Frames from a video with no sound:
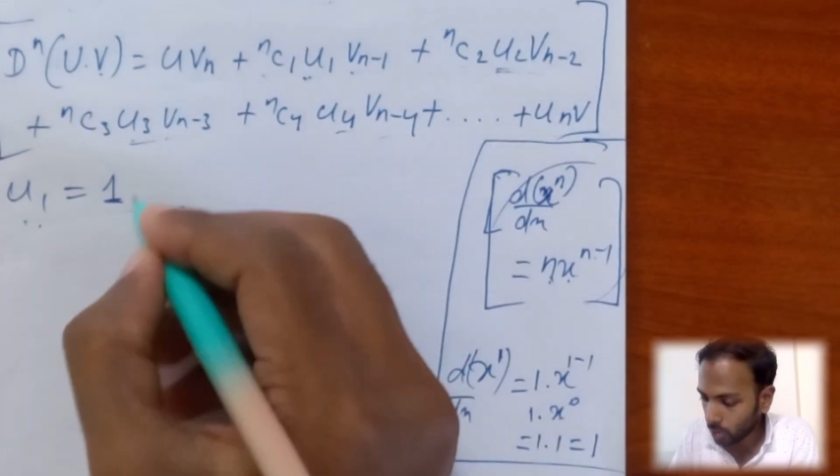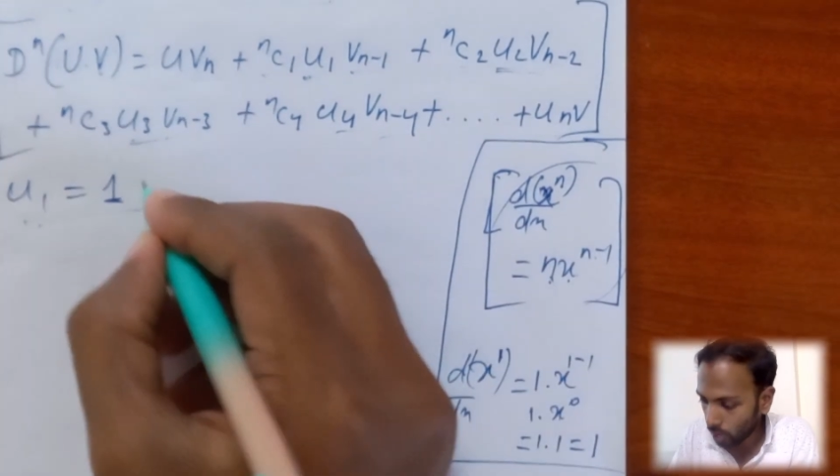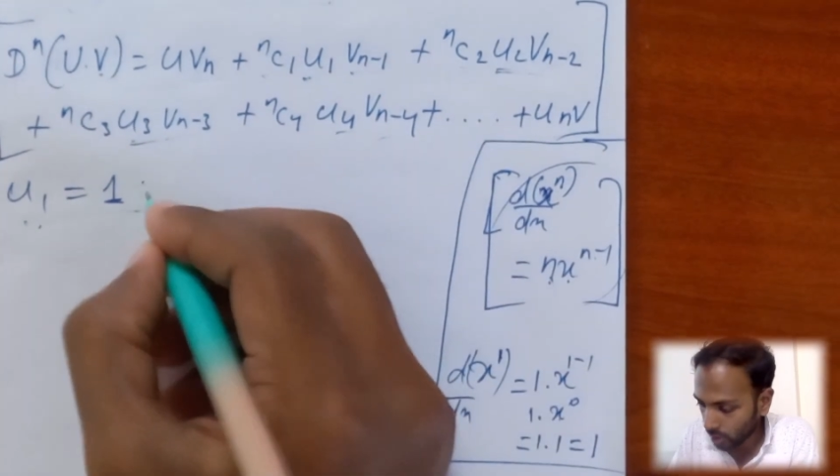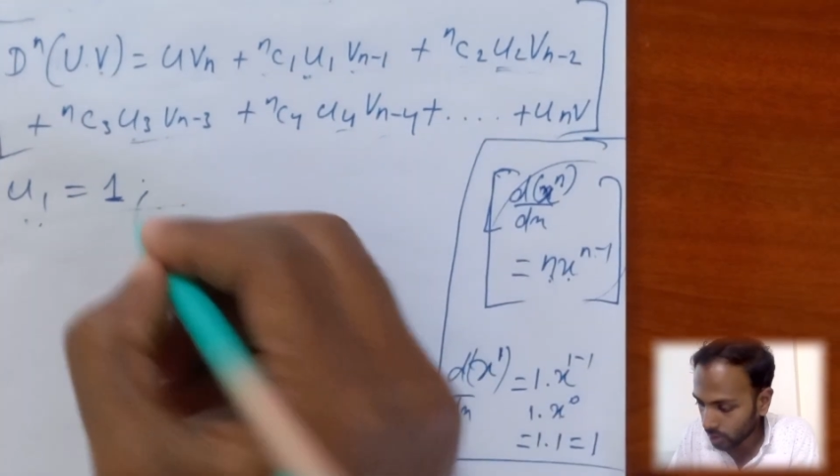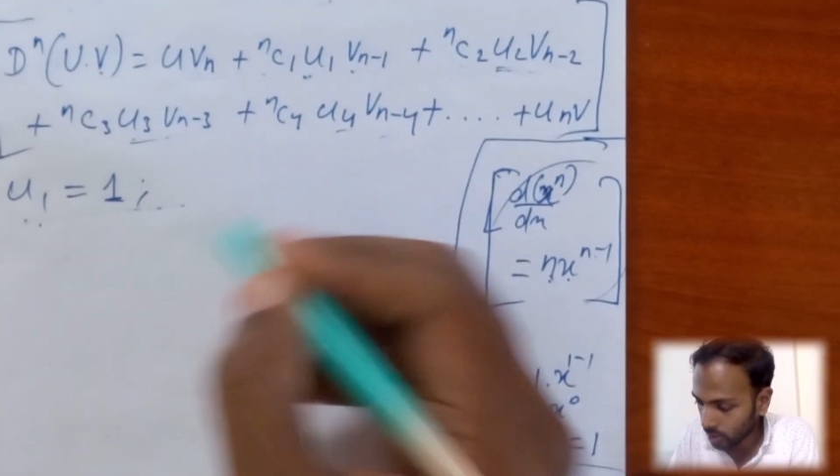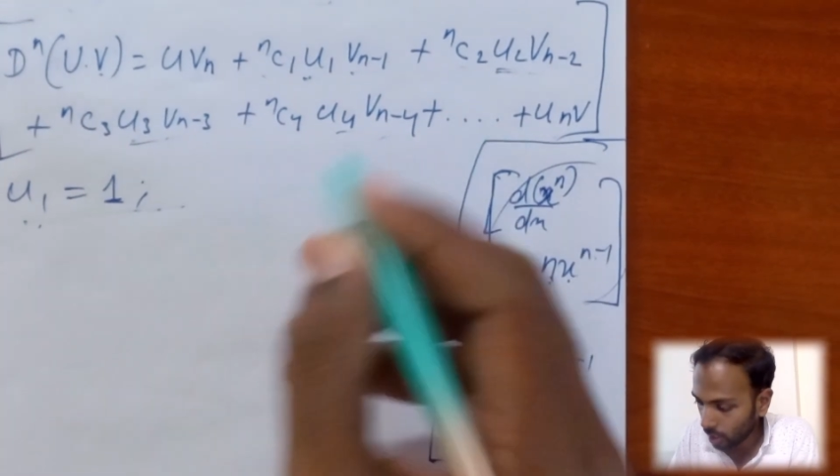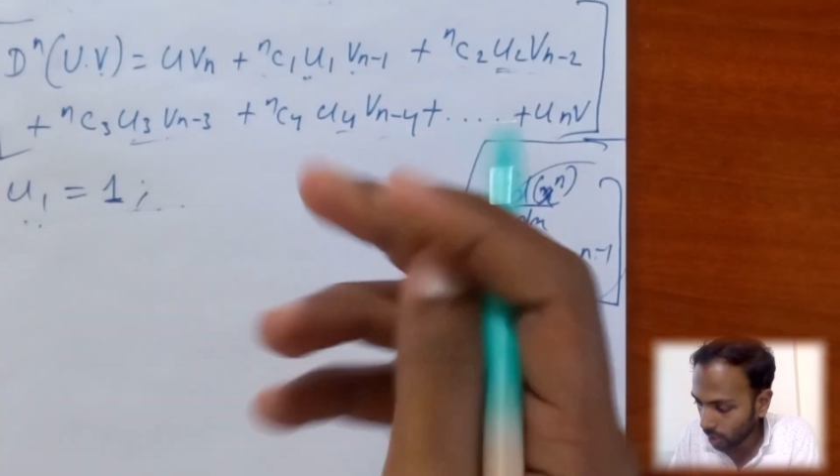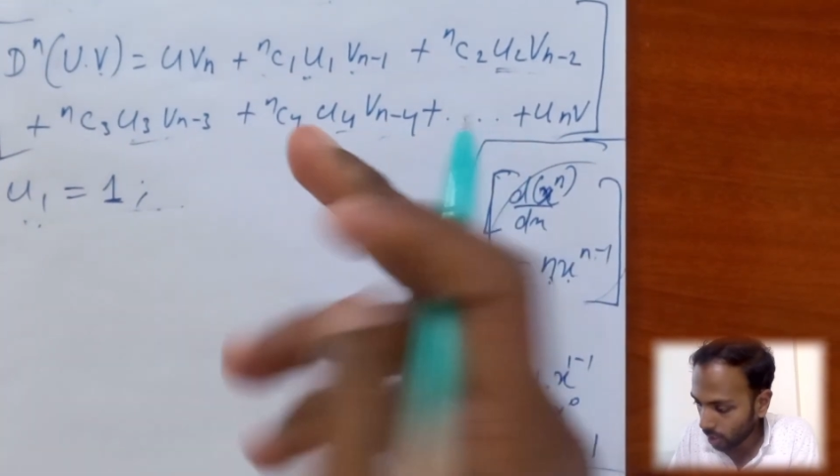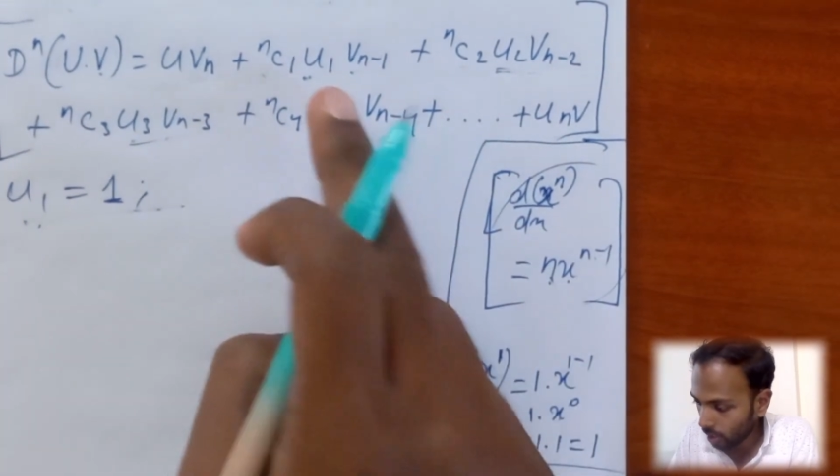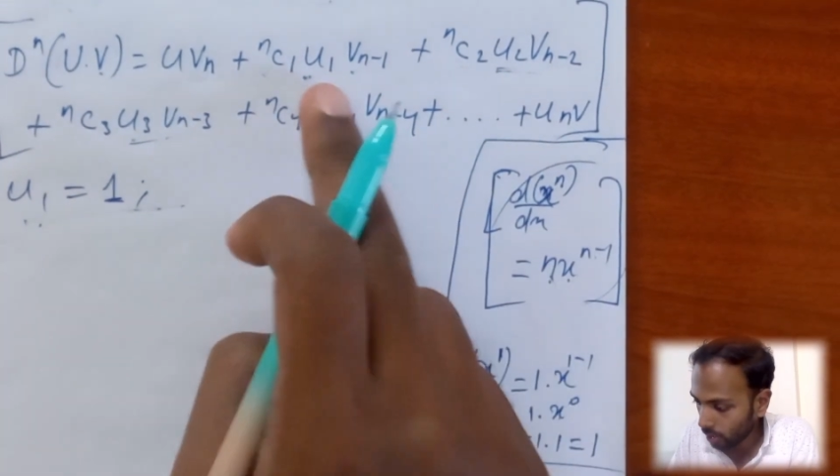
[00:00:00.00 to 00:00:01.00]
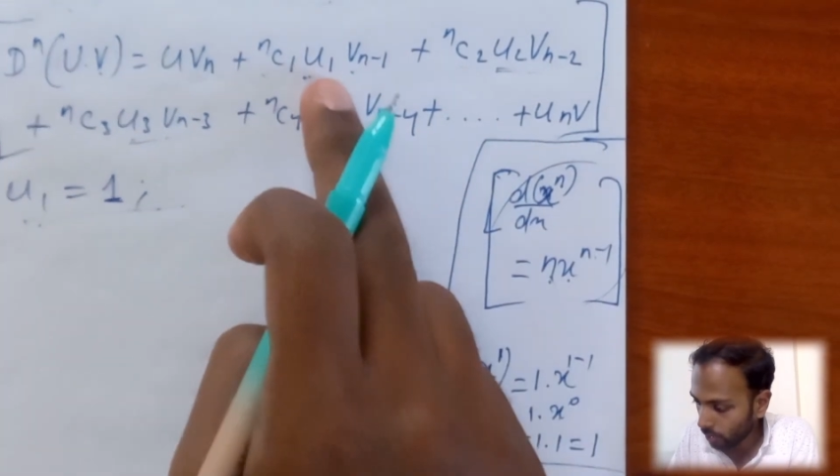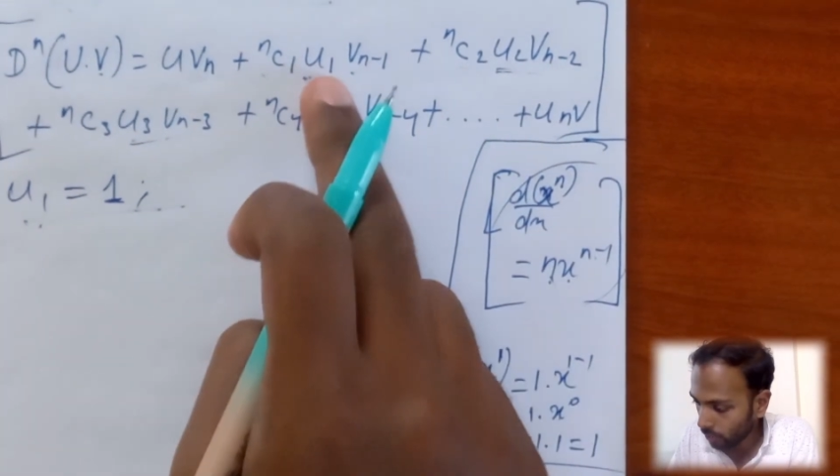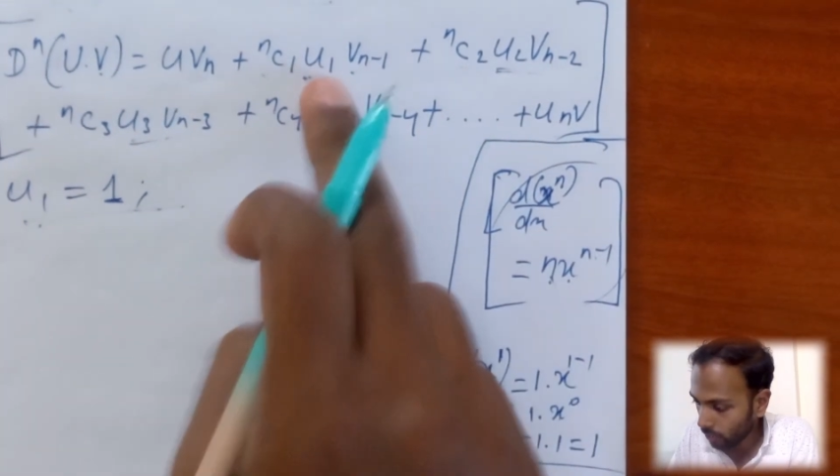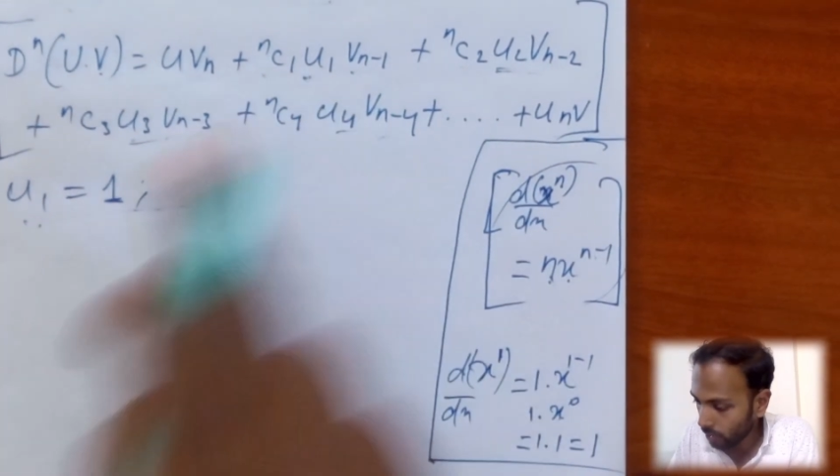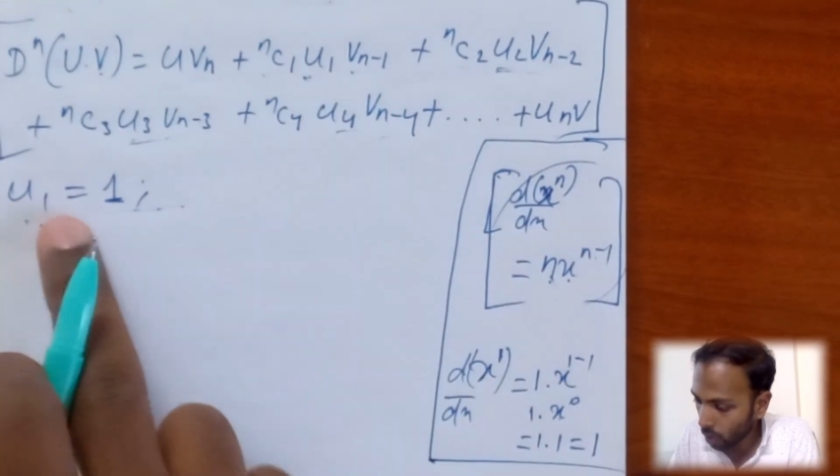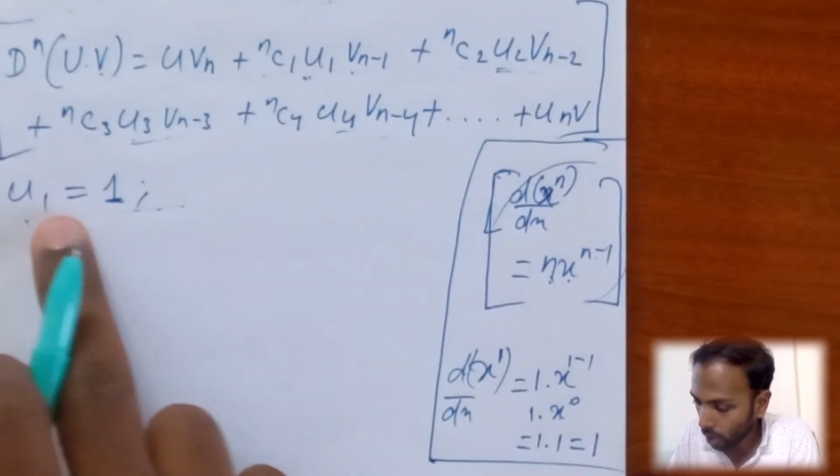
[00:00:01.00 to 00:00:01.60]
So let's, we